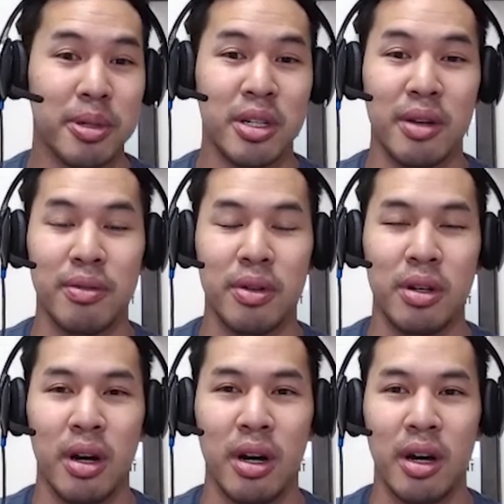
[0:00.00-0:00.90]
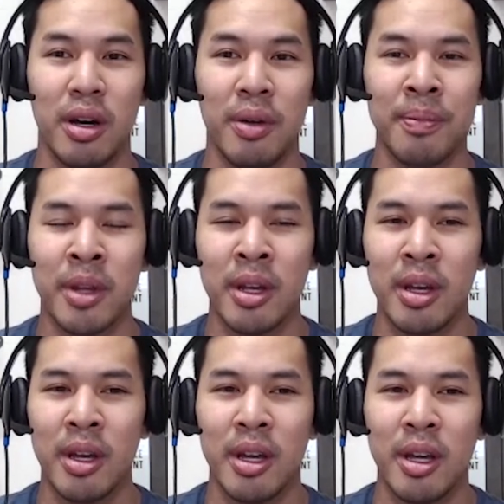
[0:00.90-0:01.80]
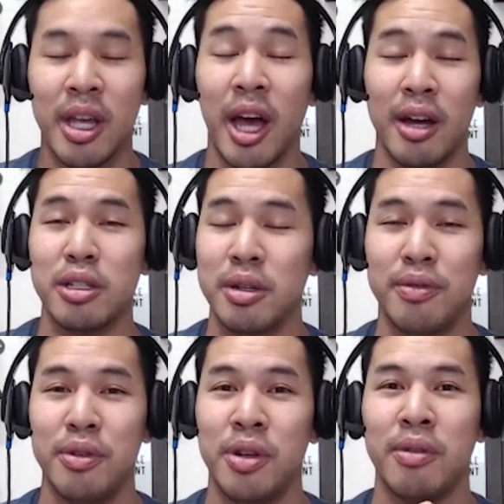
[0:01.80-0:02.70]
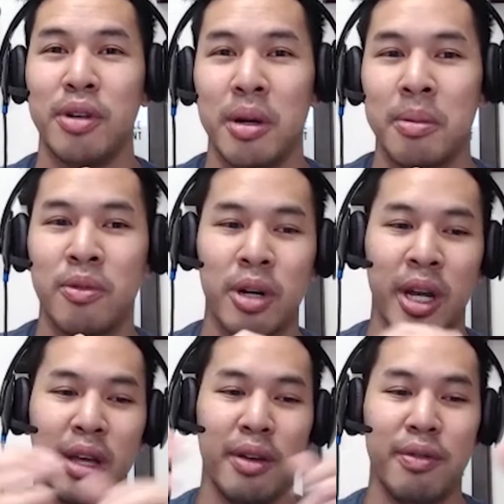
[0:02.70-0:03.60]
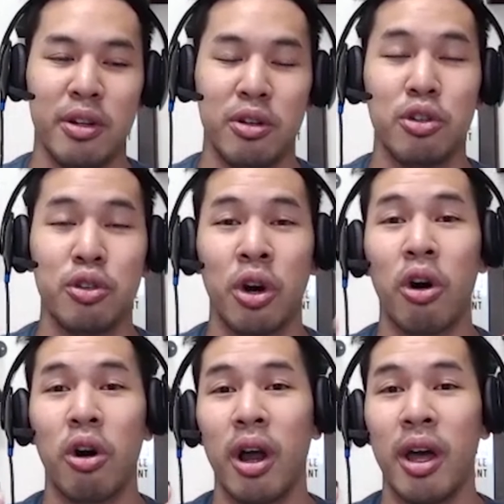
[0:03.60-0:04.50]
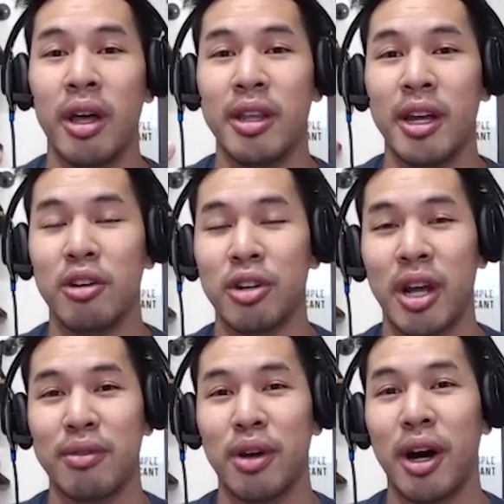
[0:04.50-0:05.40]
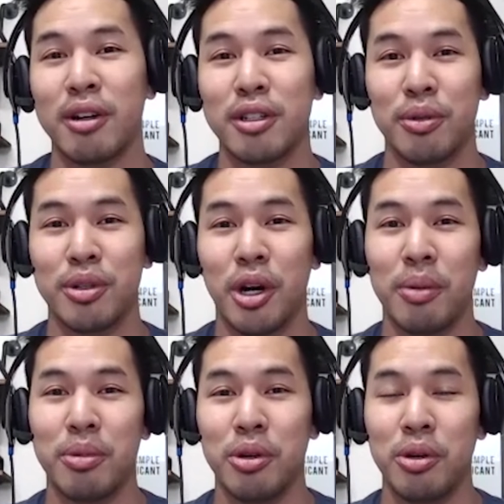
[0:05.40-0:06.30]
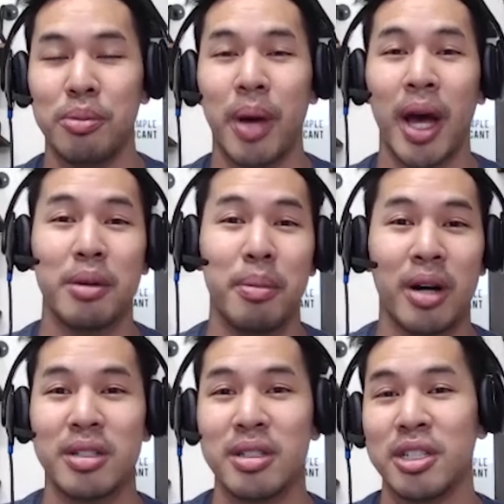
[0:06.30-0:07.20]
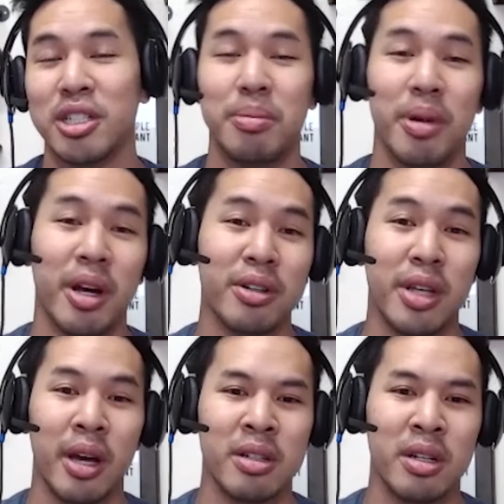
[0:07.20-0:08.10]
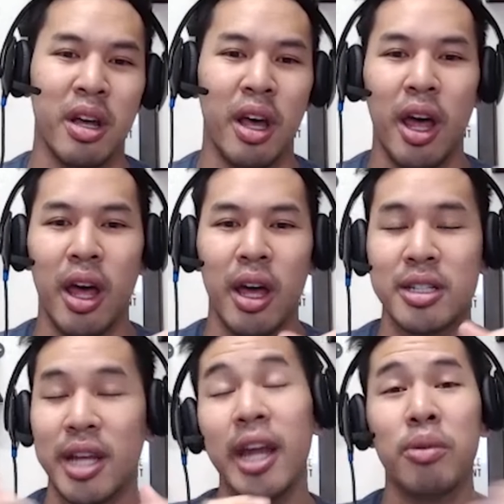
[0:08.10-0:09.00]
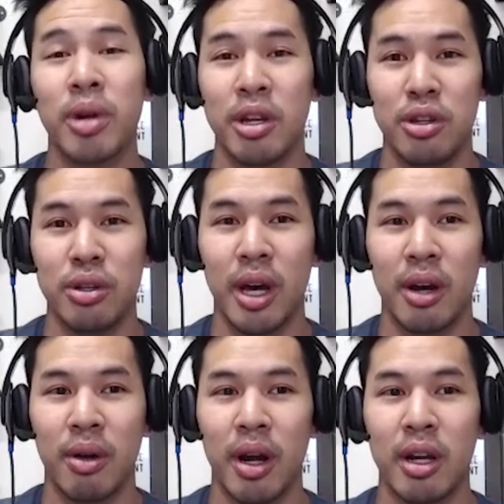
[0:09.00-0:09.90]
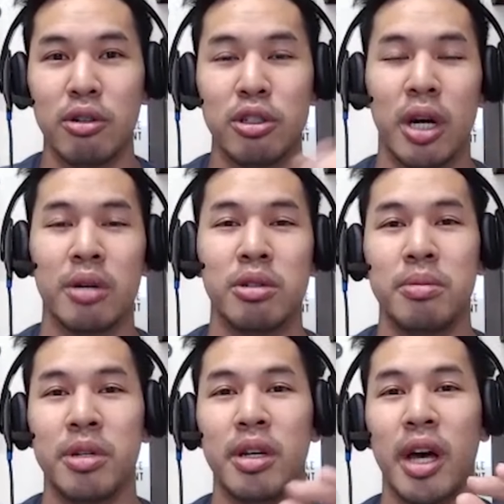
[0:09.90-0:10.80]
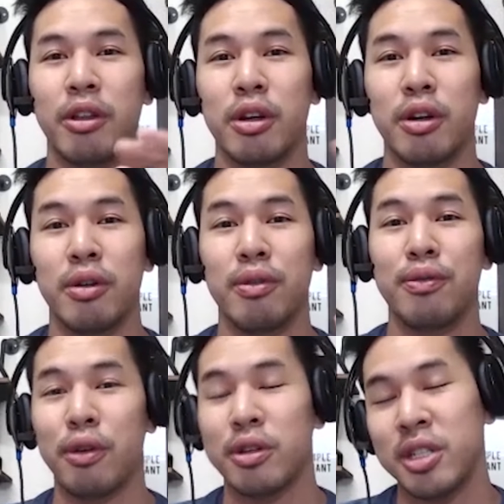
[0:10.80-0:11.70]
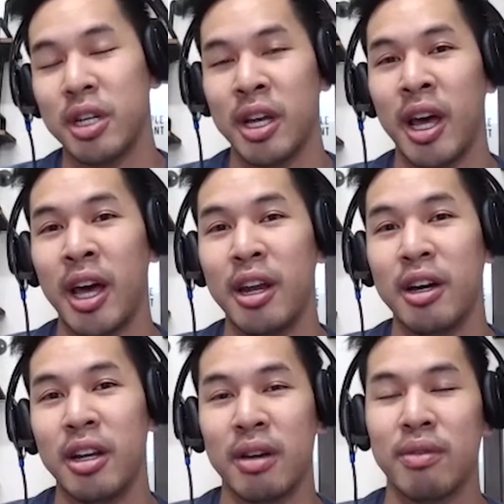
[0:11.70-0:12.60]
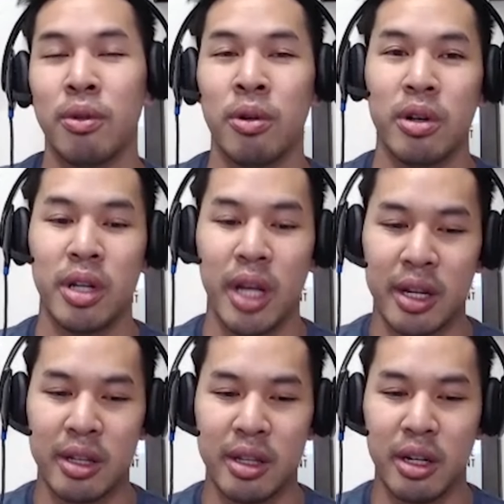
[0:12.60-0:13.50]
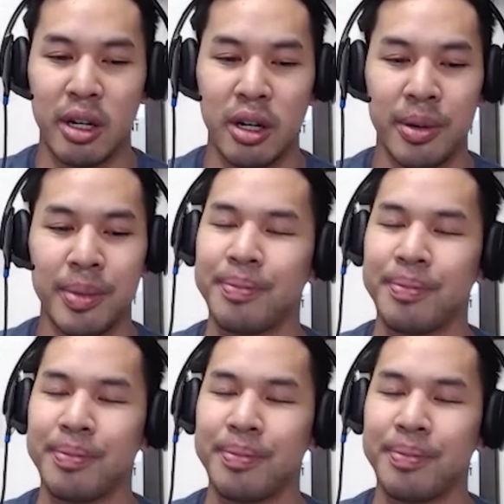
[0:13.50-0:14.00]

never. Uh, yeah, if you've never done it before, like if it, you're doing RA, then you're gonna have to hire someone to help you pack the boxes and ship it out to Amazon, because anyone can do that, right? Your job should be out there focusing headhunting for like the